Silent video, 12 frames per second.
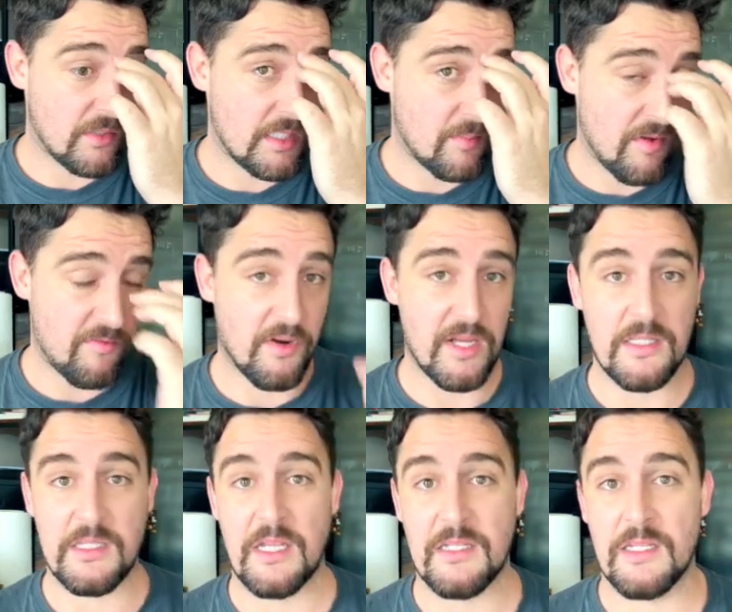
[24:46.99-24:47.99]
see my
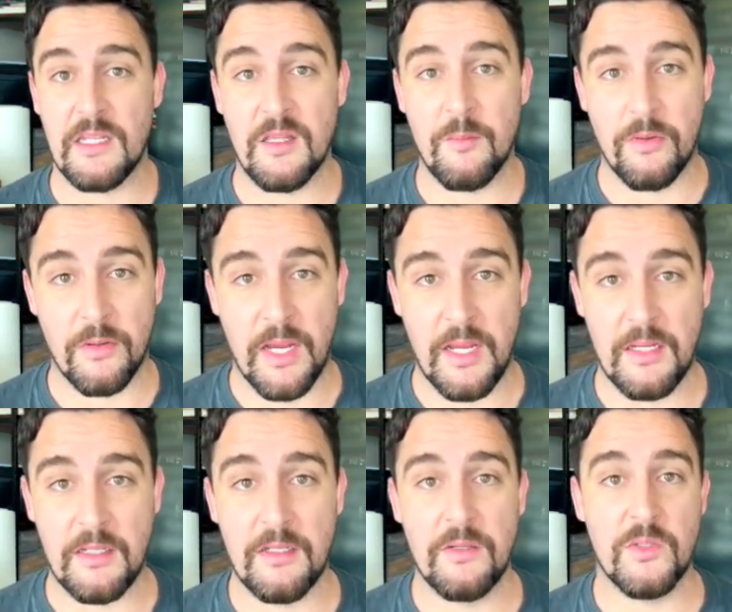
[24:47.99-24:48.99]
friends dancing in the
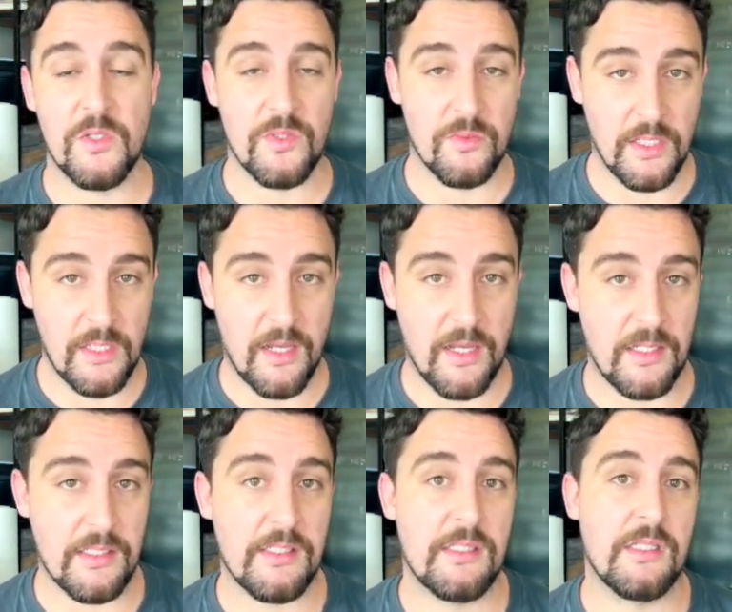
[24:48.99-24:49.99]
parade, which was really
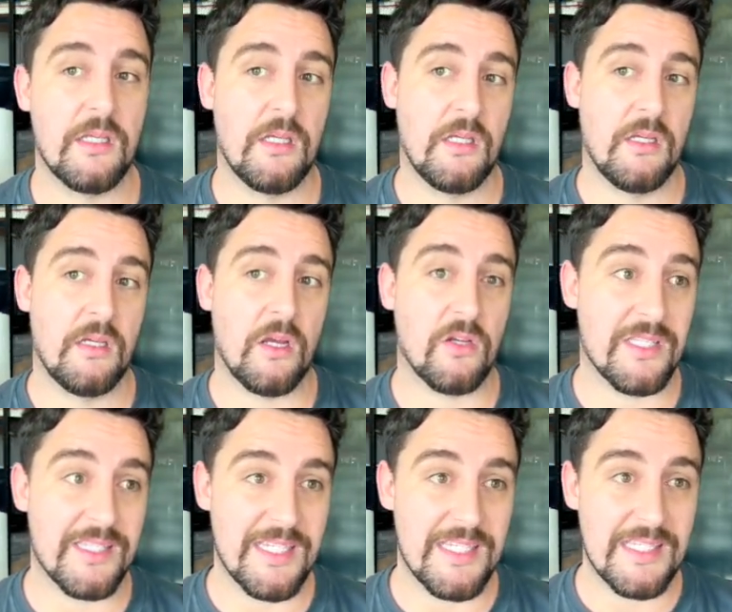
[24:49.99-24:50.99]
nice. I got to
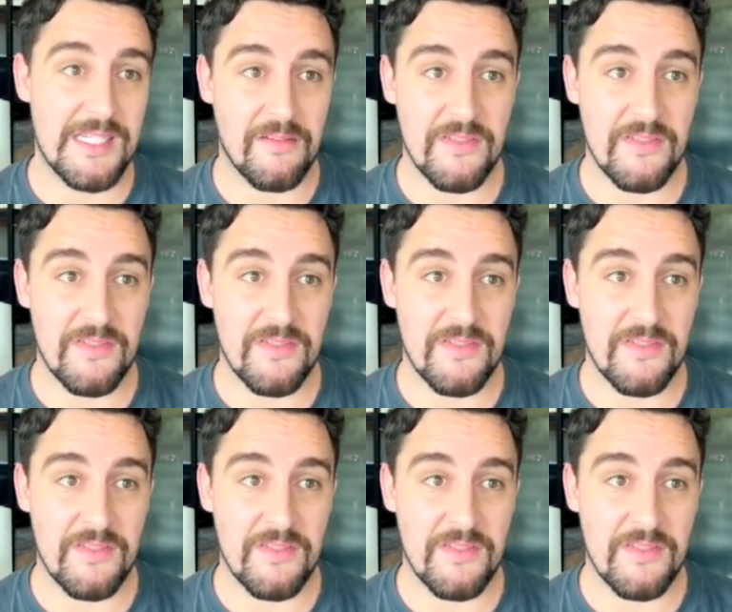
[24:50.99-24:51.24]
see Steve